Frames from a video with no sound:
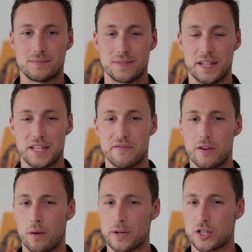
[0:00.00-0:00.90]
In this
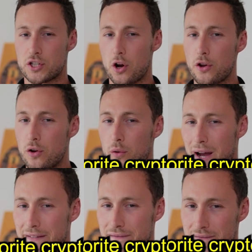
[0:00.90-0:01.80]
video, I'm going to show you
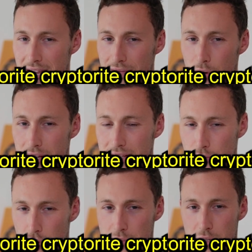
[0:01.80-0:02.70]
my favorite
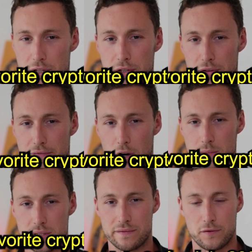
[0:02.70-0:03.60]
crypto yield
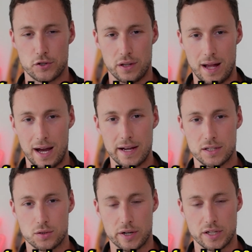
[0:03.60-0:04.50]
farms for July
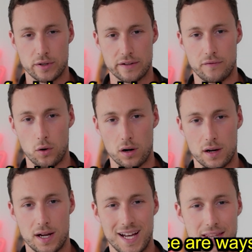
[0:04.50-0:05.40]
2024.
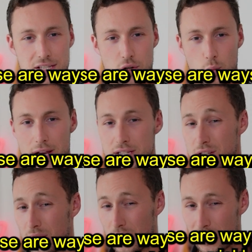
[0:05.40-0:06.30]
These are ways
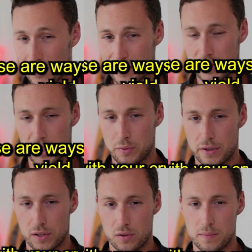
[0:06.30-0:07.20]
to earn yield with
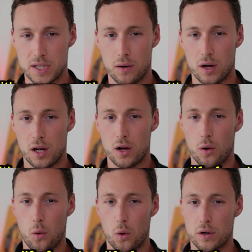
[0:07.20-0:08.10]
your crypto
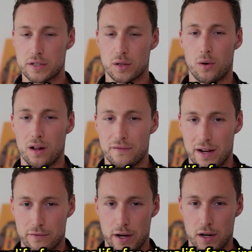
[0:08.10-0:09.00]
or to qualify
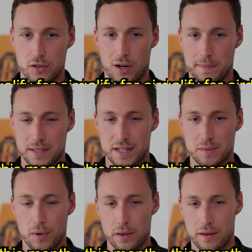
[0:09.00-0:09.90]
for airdrops this
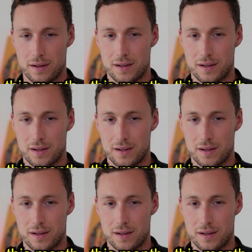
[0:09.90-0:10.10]
month.